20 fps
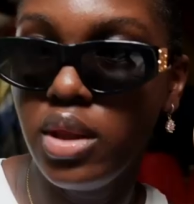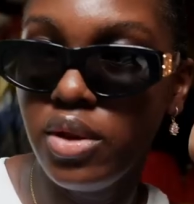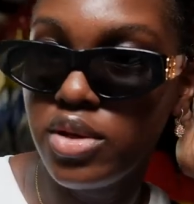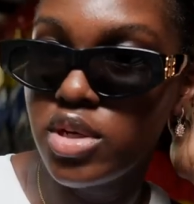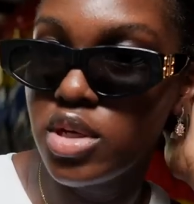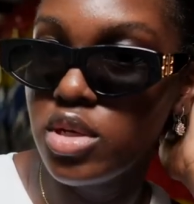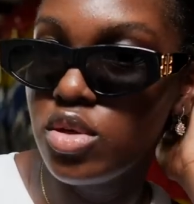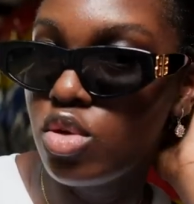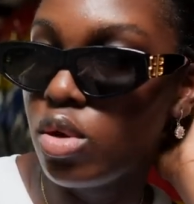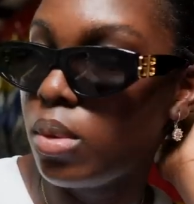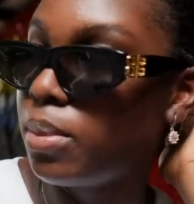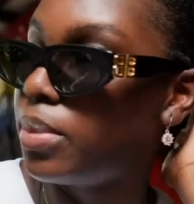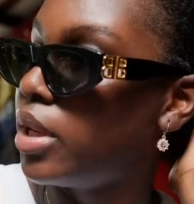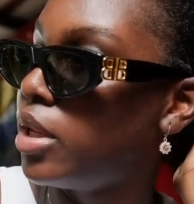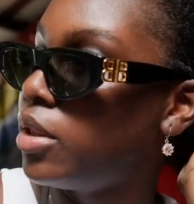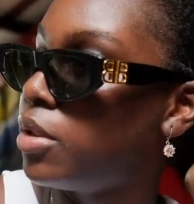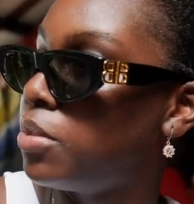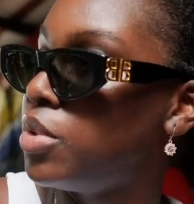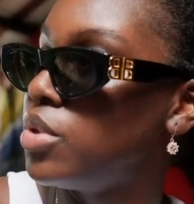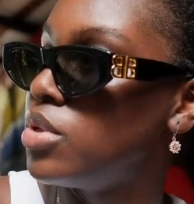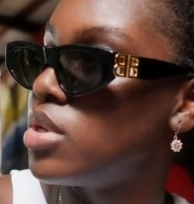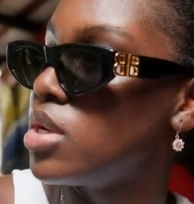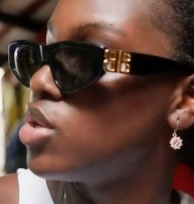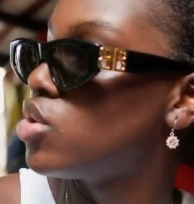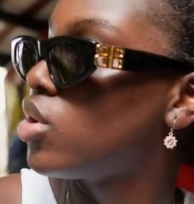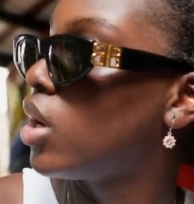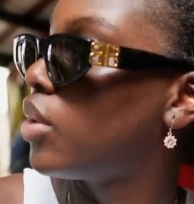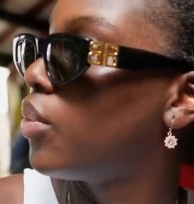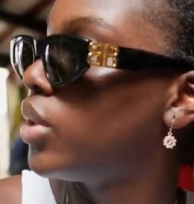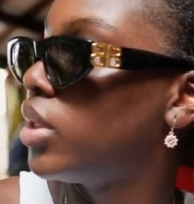They just stopped playing the music,
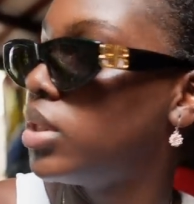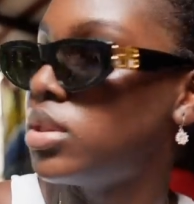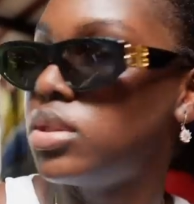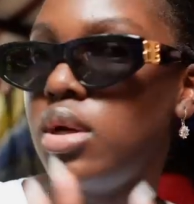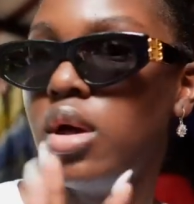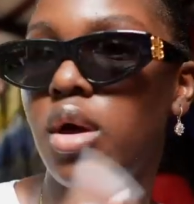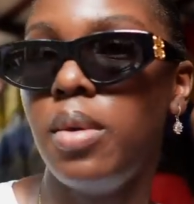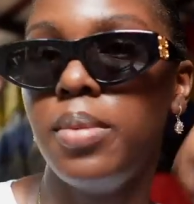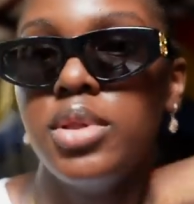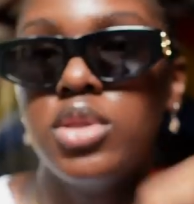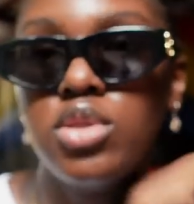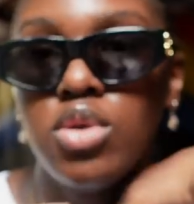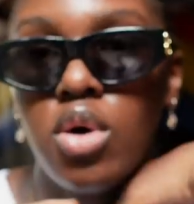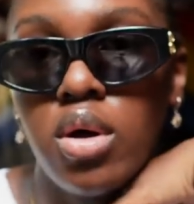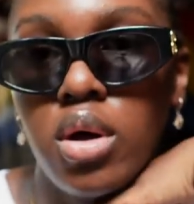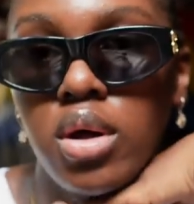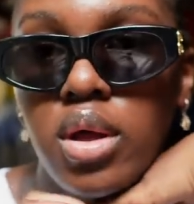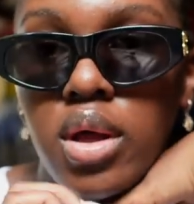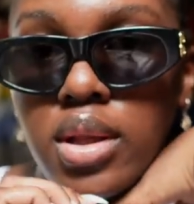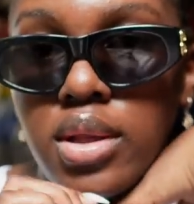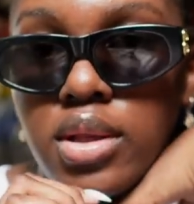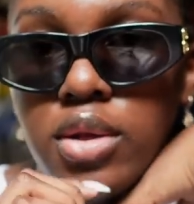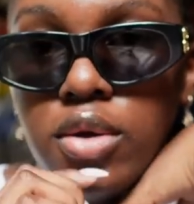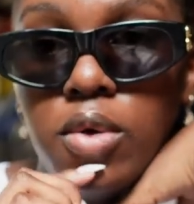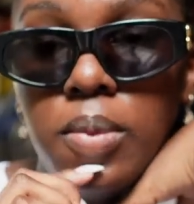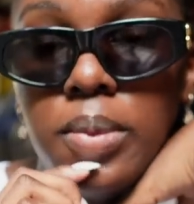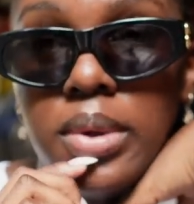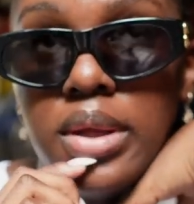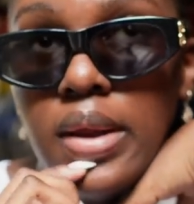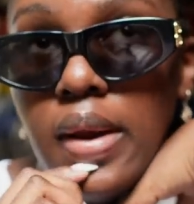so I wanted to come and talk a
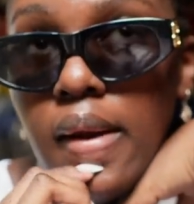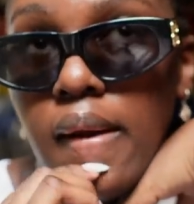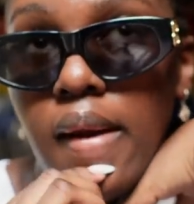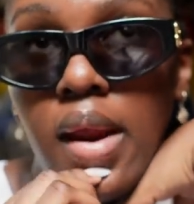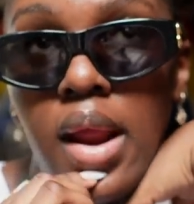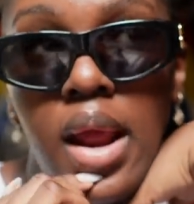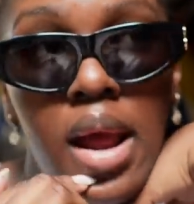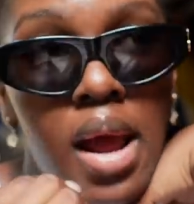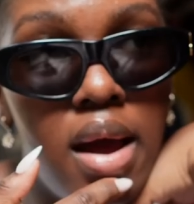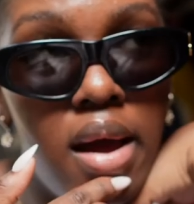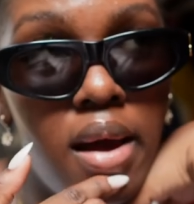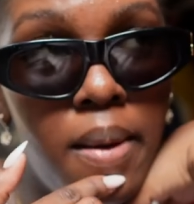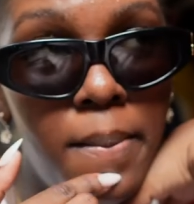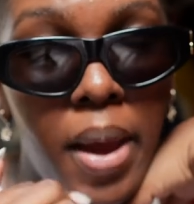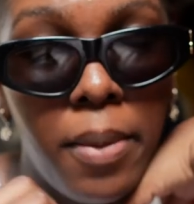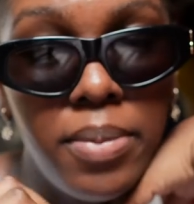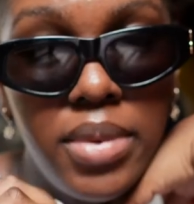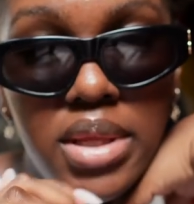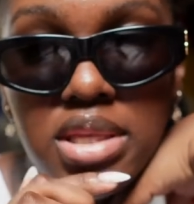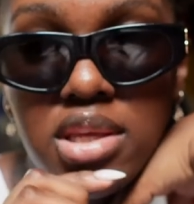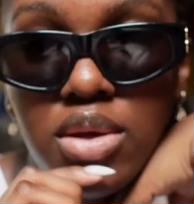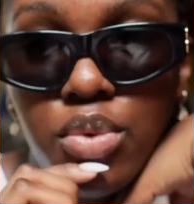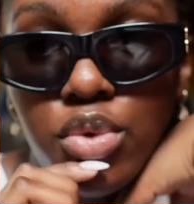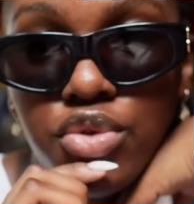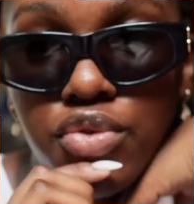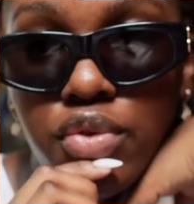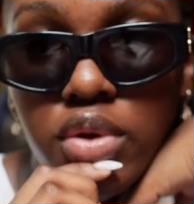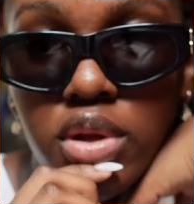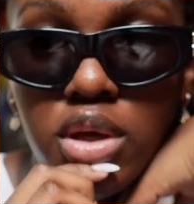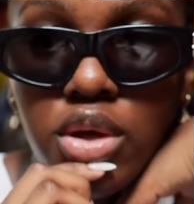little bit. Uh, my meeting
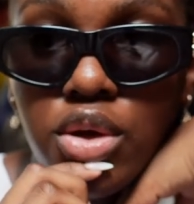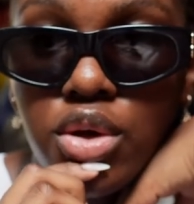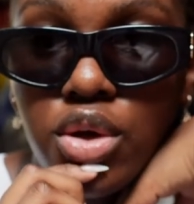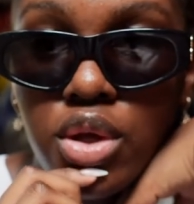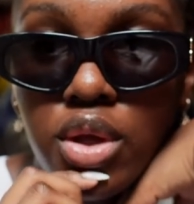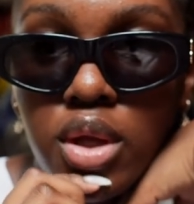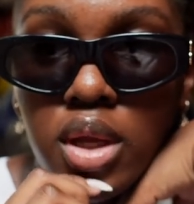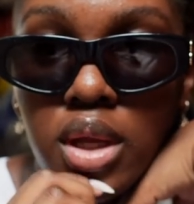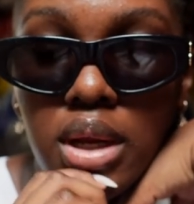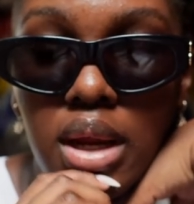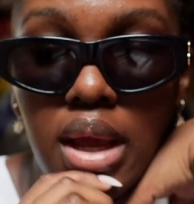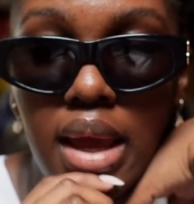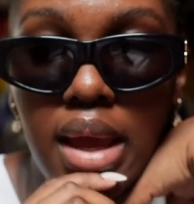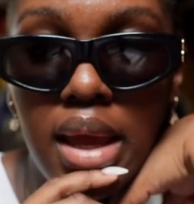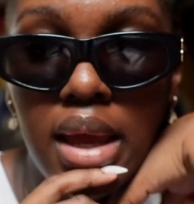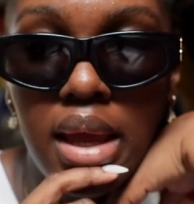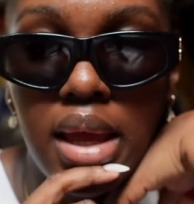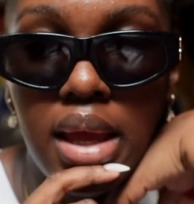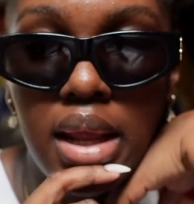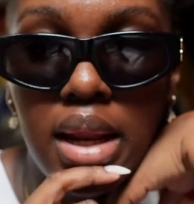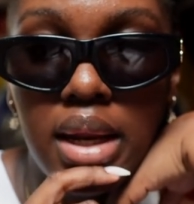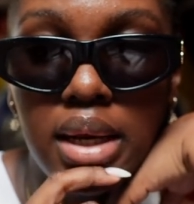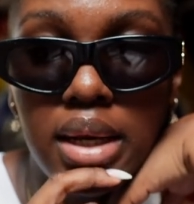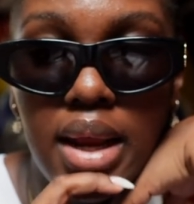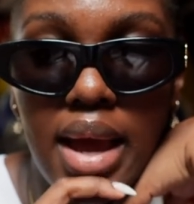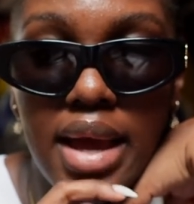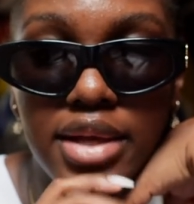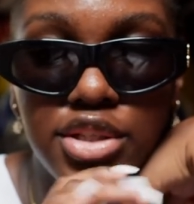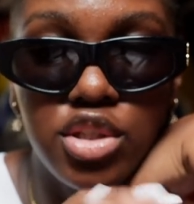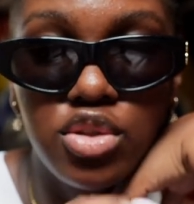was really good, and
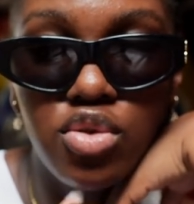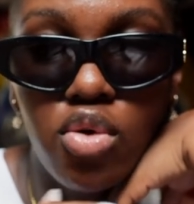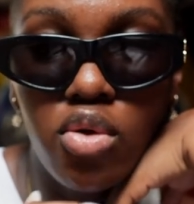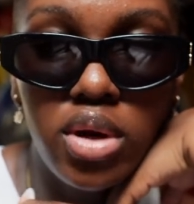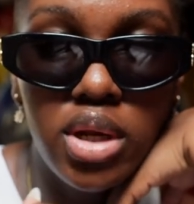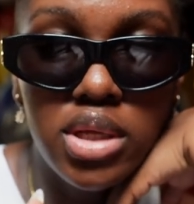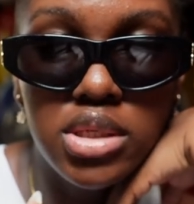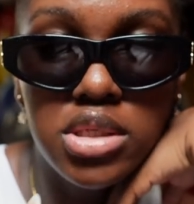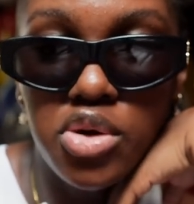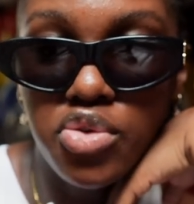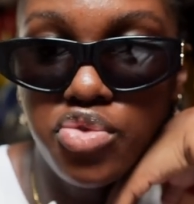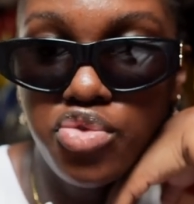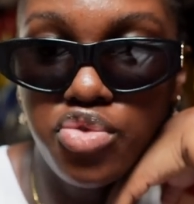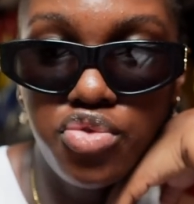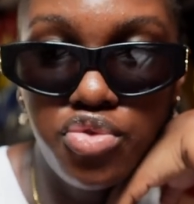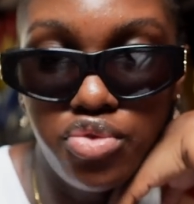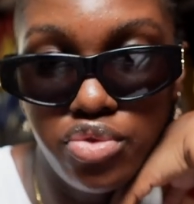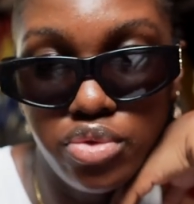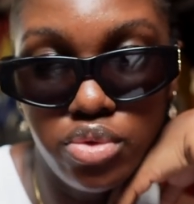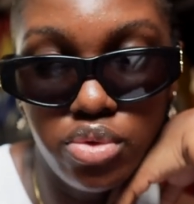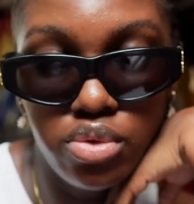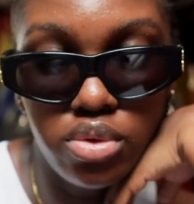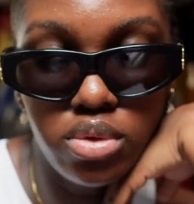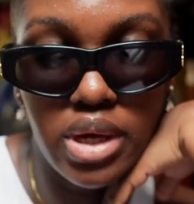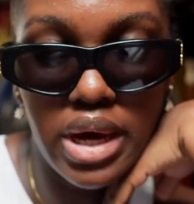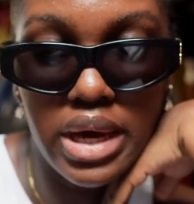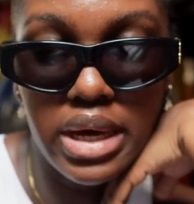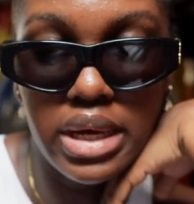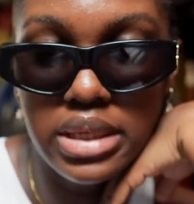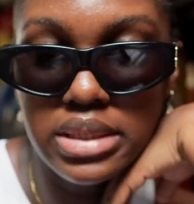I just ordered some fufu.
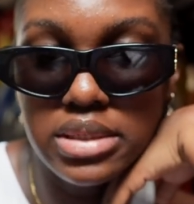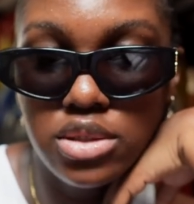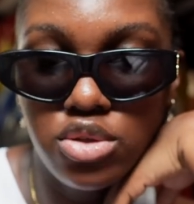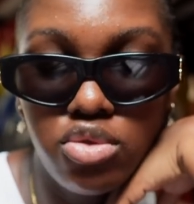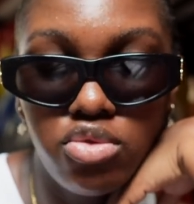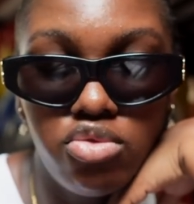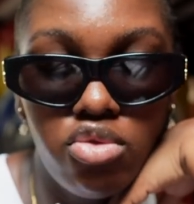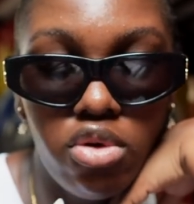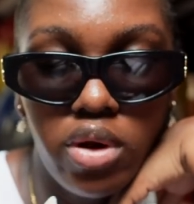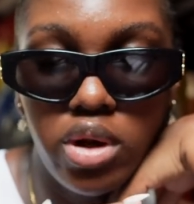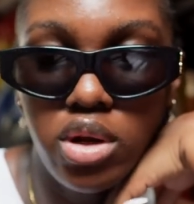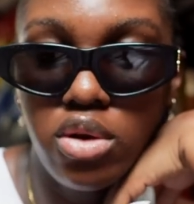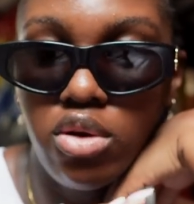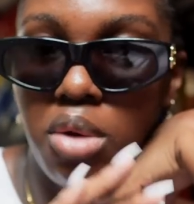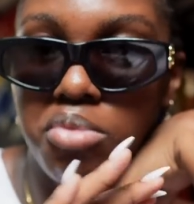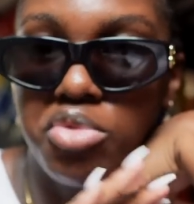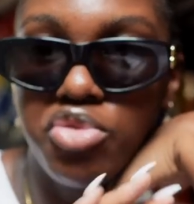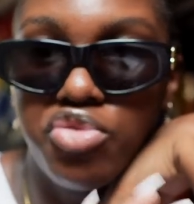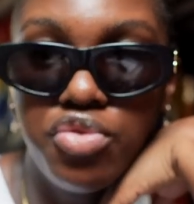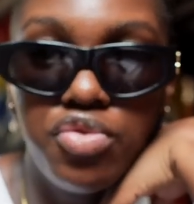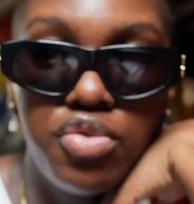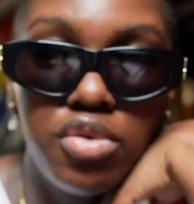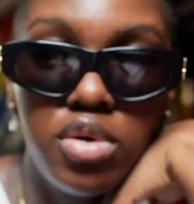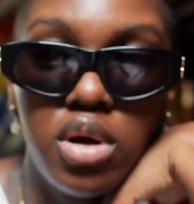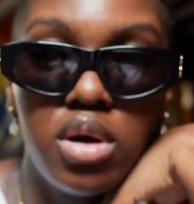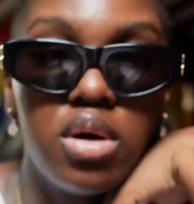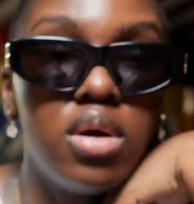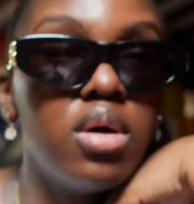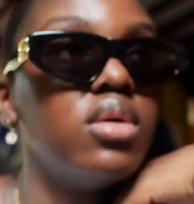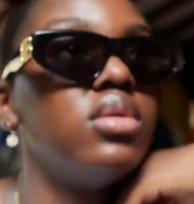Guys, you already know I'm a fufu
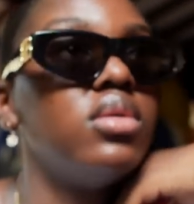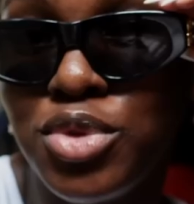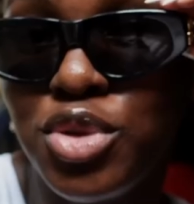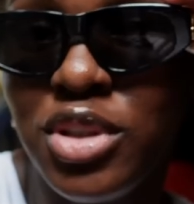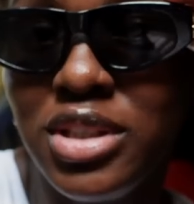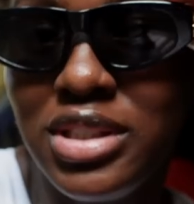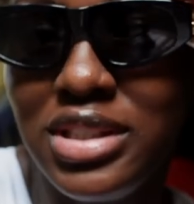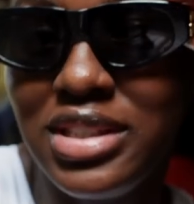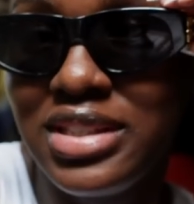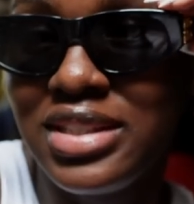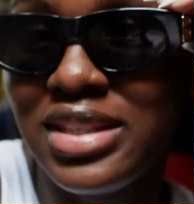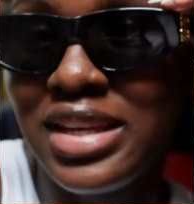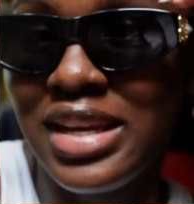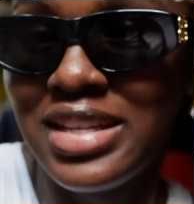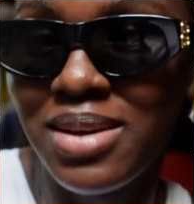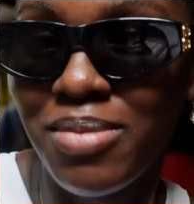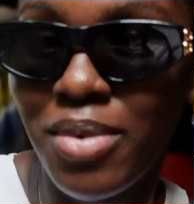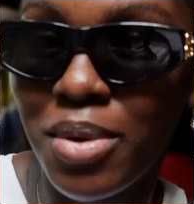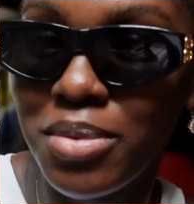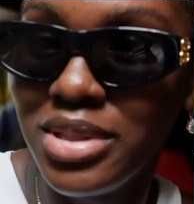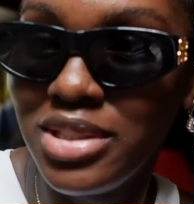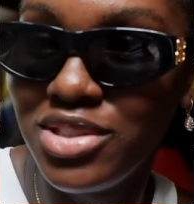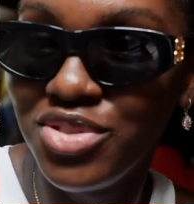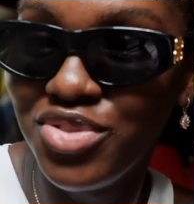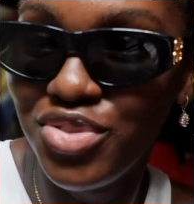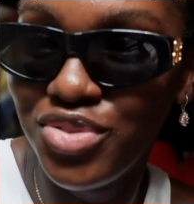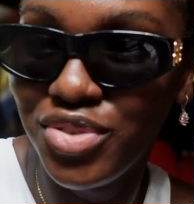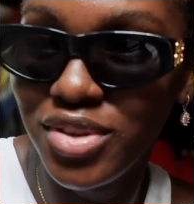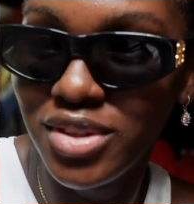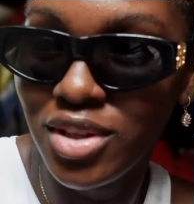girl. sure this is the second time I'm eating
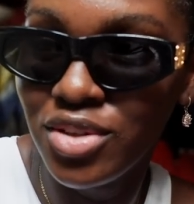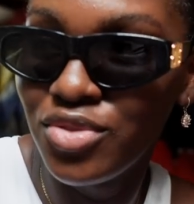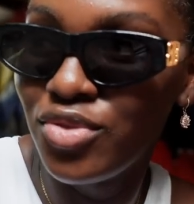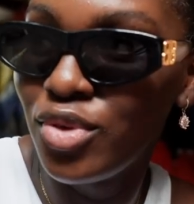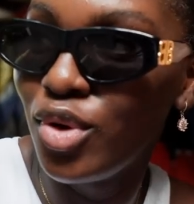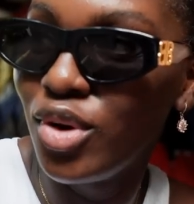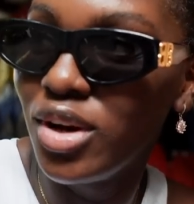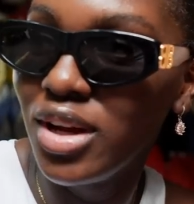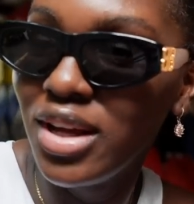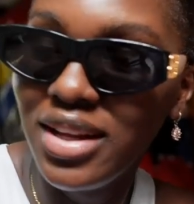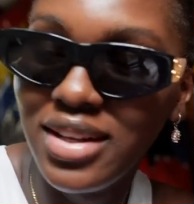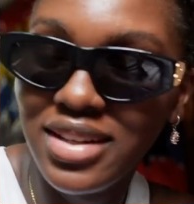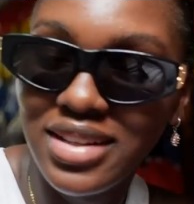fufu in this vlog.